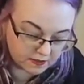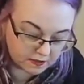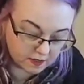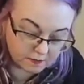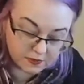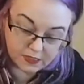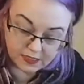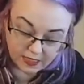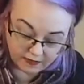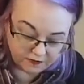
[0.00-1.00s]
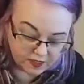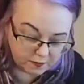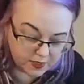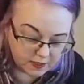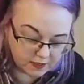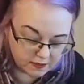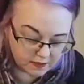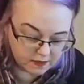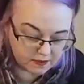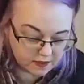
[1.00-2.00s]
some safety
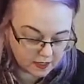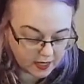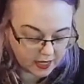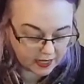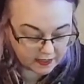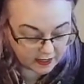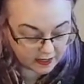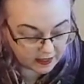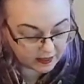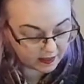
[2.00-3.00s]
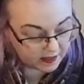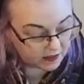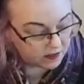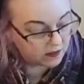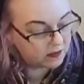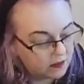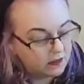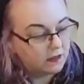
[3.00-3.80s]
pins and there's